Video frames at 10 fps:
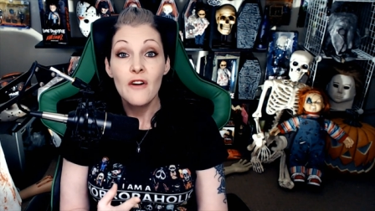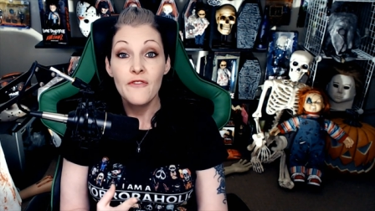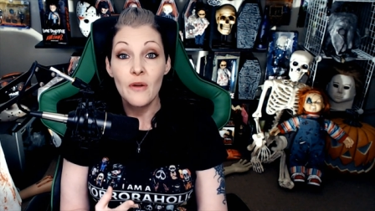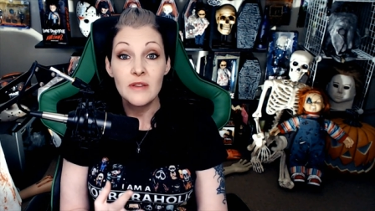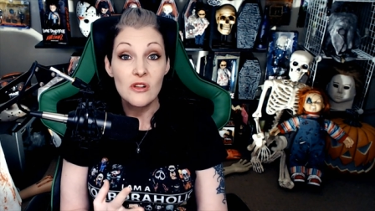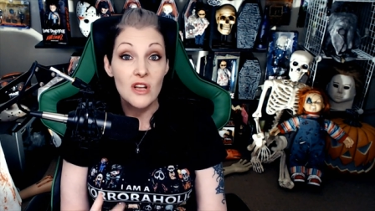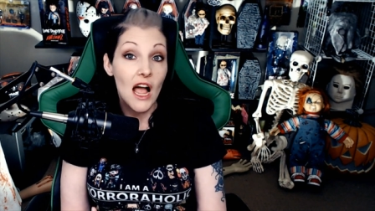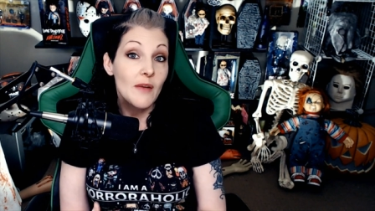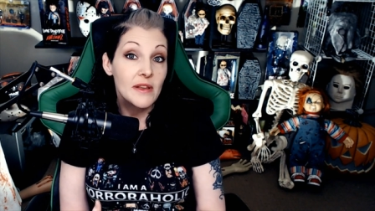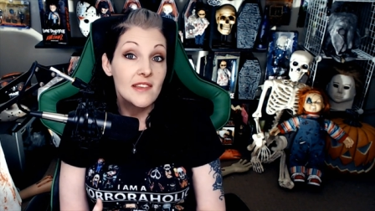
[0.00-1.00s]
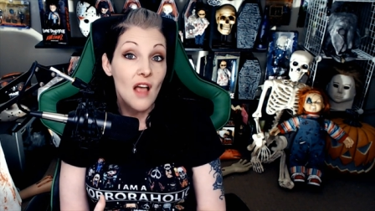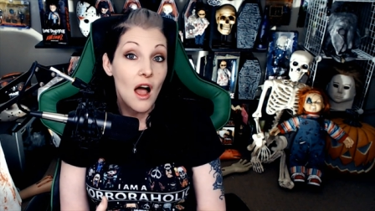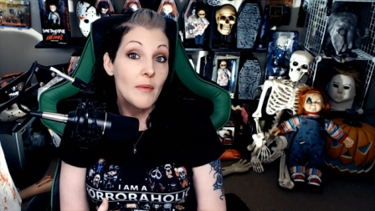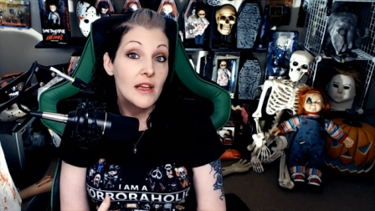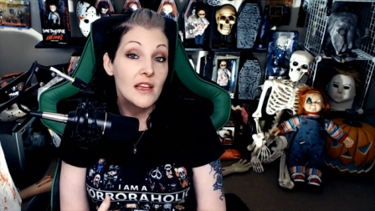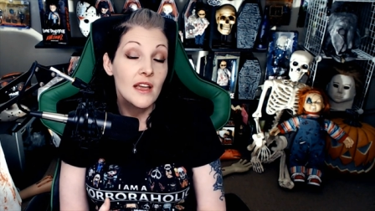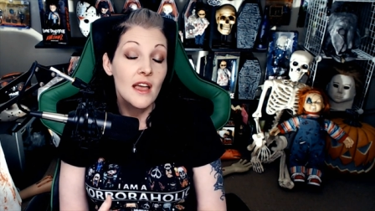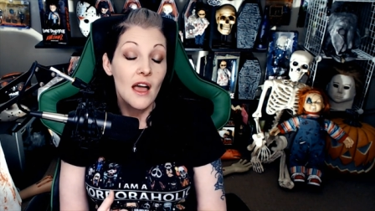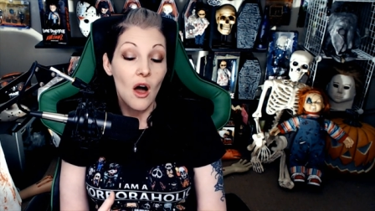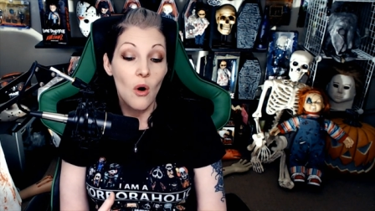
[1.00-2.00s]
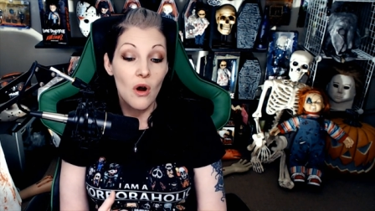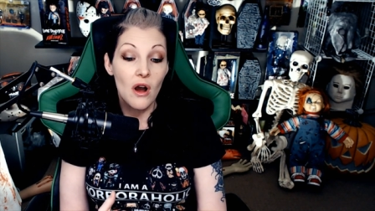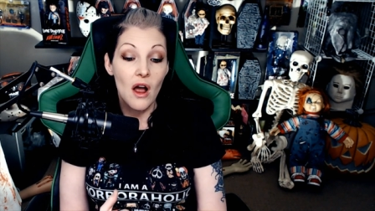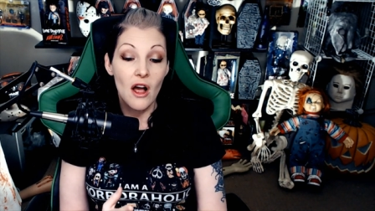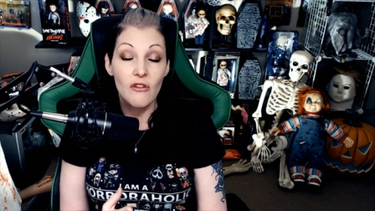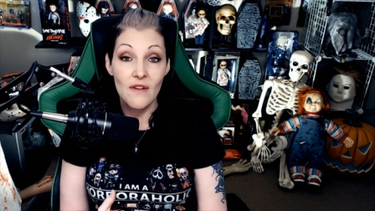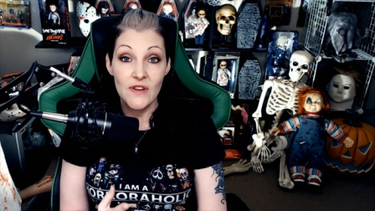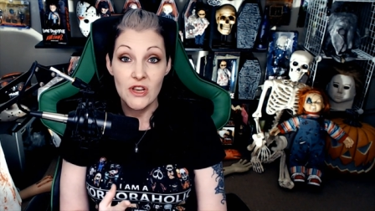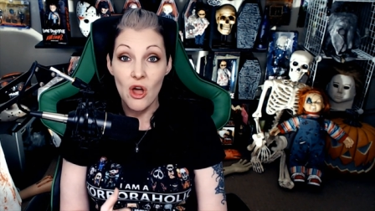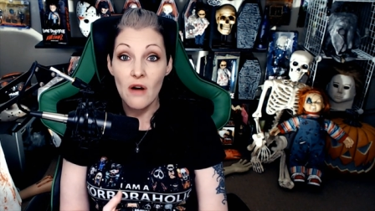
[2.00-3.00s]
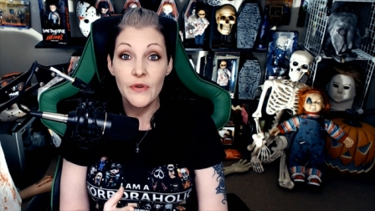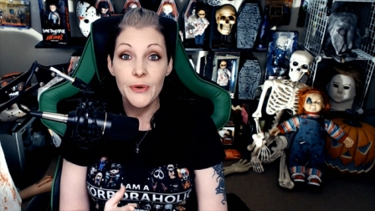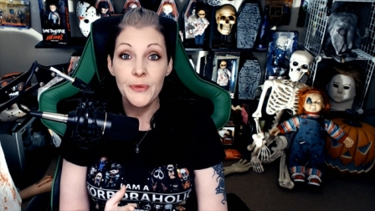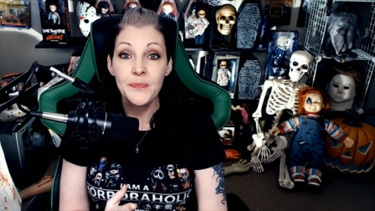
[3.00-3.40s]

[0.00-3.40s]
from Neil Gaiman's comic or a graphic novel.